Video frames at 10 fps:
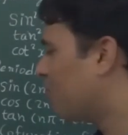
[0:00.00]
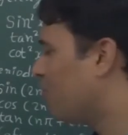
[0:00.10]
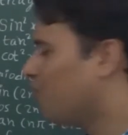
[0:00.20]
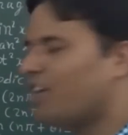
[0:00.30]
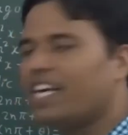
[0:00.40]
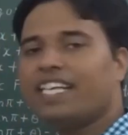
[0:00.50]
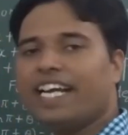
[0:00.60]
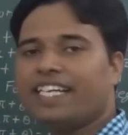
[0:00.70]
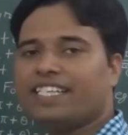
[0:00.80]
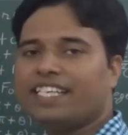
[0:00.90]
to
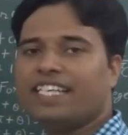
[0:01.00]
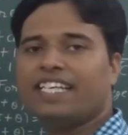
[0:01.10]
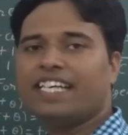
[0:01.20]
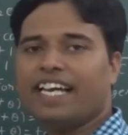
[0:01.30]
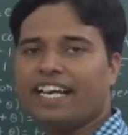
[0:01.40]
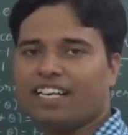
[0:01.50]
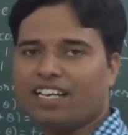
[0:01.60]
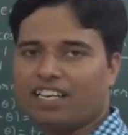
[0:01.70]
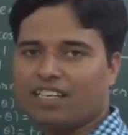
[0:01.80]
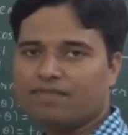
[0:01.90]
180 degree
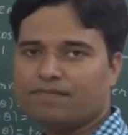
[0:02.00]
angle.